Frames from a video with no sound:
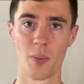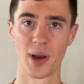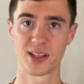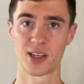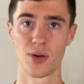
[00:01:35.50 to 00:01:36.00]

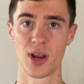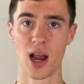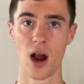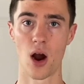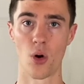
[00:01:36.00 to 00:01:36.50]

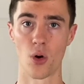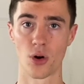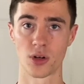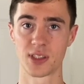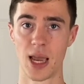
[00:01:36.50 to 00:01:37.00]
bacteria
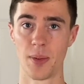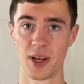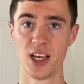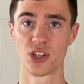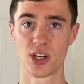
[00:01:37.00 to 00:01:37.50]
or
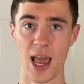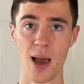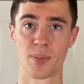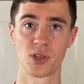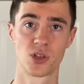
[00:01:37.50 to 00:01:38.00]
contamination
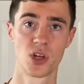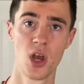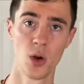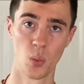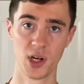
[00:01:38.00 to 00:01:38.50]
happens
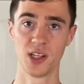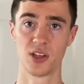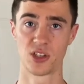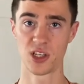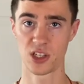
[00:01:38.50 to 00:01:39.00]
within the
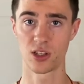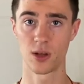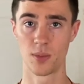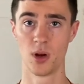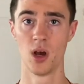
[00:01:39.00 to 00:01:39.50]

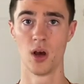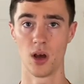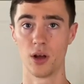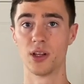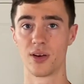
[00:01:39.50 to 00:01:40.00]
system,
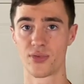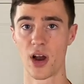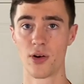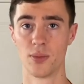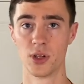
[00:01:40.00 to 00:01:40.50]
uh, the
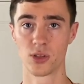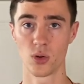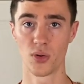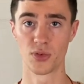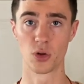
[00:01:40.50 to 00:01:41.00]
environment
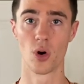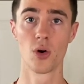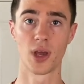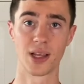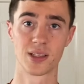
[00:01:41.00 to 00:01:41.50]
of the
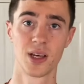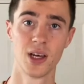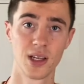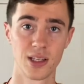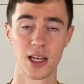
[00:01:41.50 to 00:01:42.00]
grow kit,
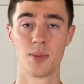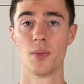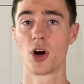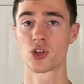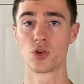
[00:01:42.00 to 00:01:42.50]
then the
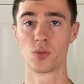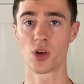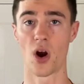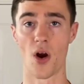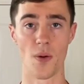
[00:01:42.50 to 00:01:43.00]
mushrooms
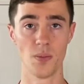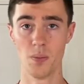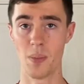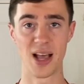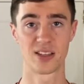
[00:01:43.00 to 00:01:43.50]
are
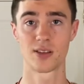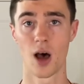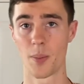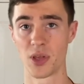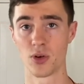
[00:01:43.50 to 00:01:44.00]
messed
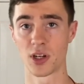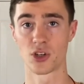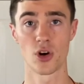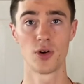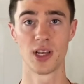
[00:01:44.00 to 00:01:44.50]
up and you can
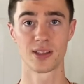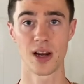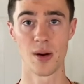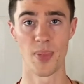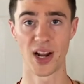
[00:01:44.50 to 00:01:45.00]
throw the
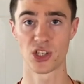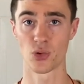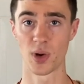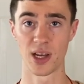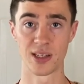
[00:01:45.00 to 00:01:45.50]
entire batch
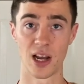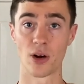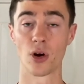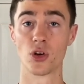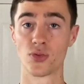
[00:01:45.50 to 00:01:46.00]
away, and
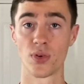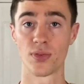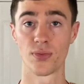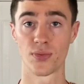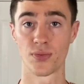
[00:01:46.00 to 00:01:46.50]
there goes
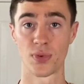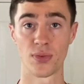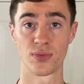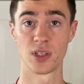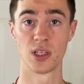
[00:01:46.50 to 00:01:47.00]

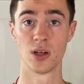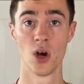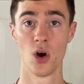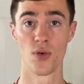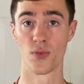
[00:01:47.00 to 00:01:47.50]
fifty,
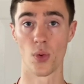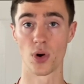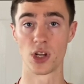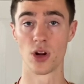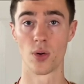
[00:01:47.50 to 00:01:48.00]

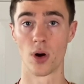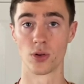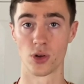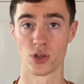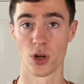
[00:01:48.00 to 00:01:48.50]
forty
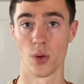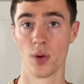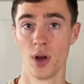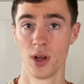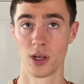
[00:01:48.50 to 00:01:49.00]
euros or so,
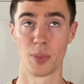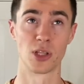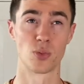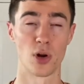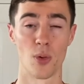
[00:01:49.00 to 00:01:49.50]

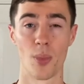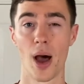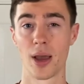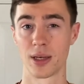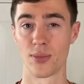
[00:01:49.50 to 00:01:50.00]
depends where you're
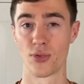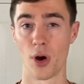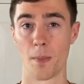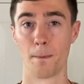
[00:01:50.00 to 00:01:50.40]
buying them from.